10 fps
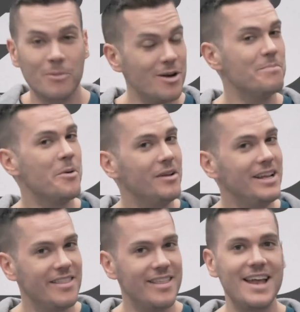More
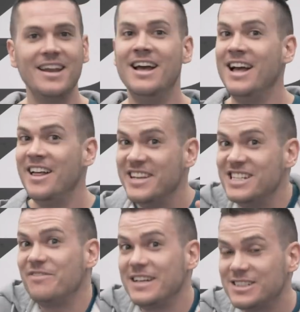importantly than that, these
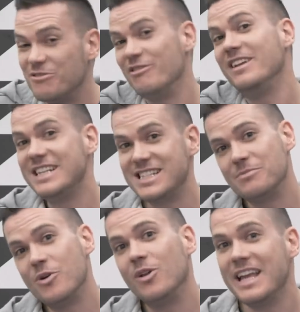effects are really
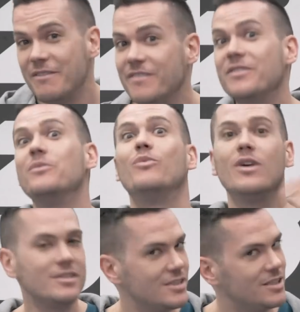small even if it
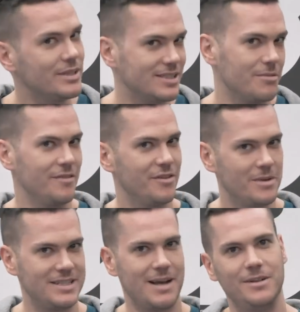was doing something for your
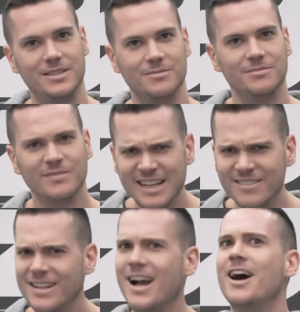metabolism.
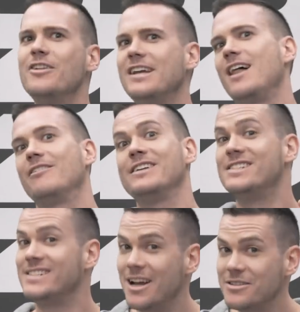Like 100 calories
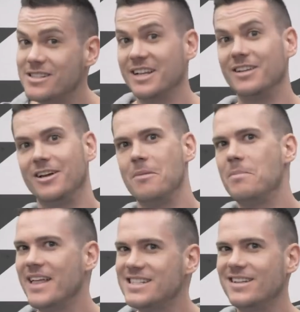sounds like a lot,
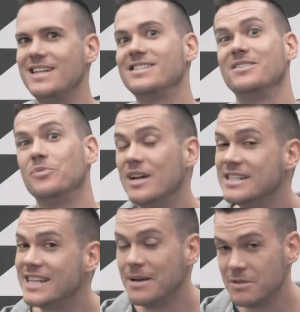but that's less than
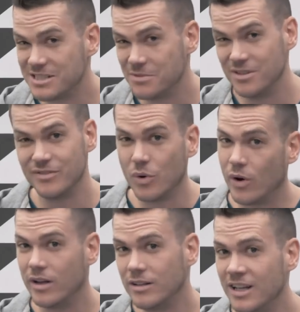1 tablespoon of
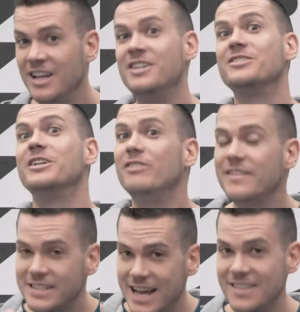oil. So you really
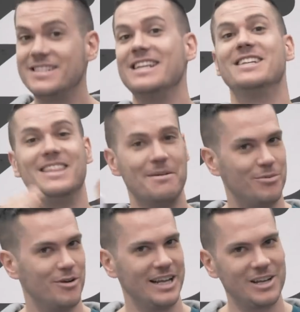have to take this into that
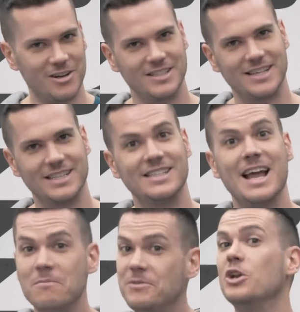broader context.
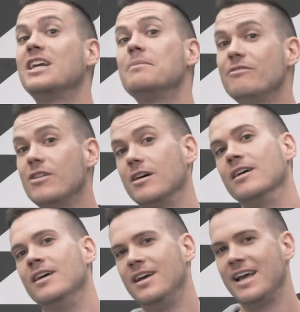Now, don't get me wrong.
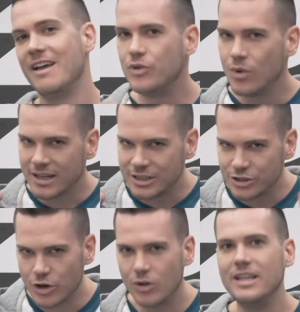If you are
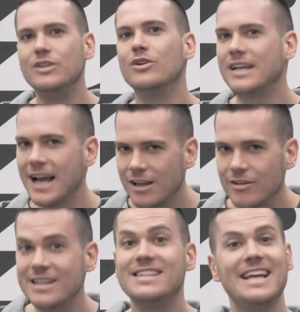controlling your
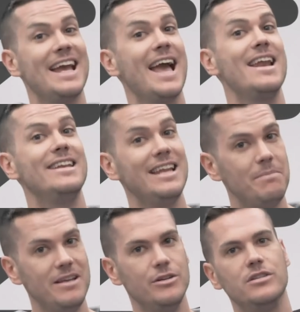calories, they can
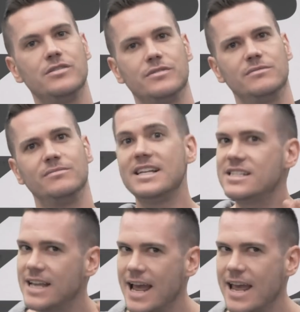indeed be useful. Let's
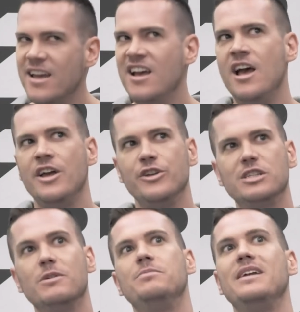say you're
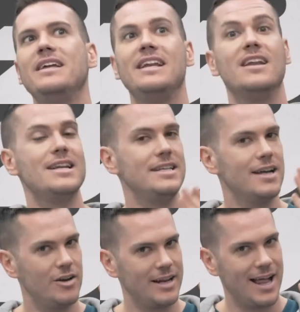supposed to be eating
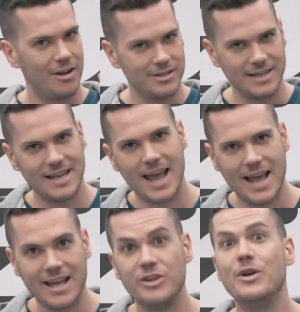1900 calories a
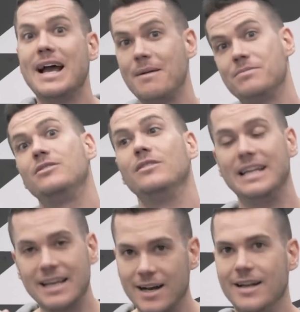day. You
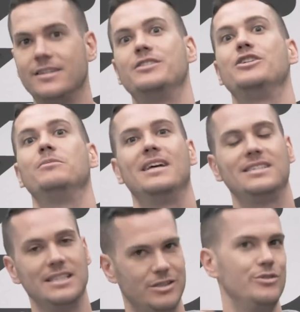absolutely can't consume
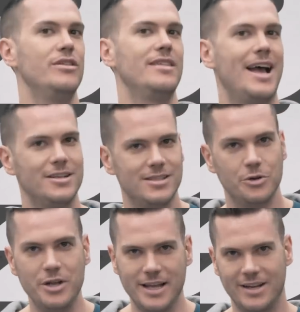less than 2000
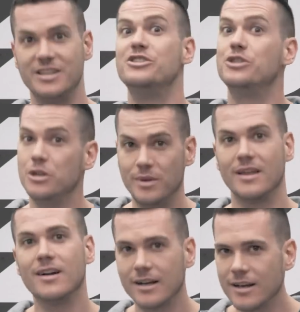or you get consumed
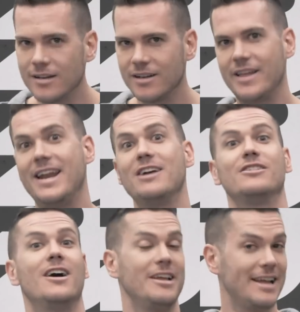with hunger and that
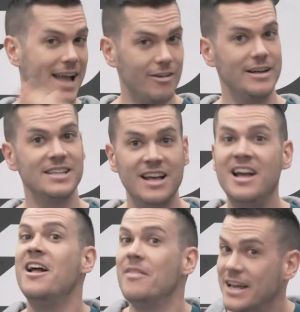extra 100 calories,
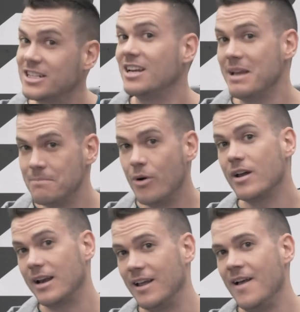that's gonna be
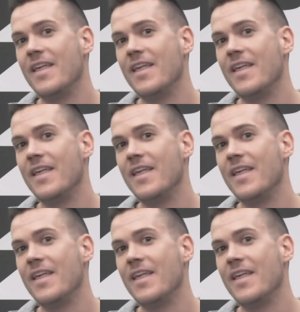important.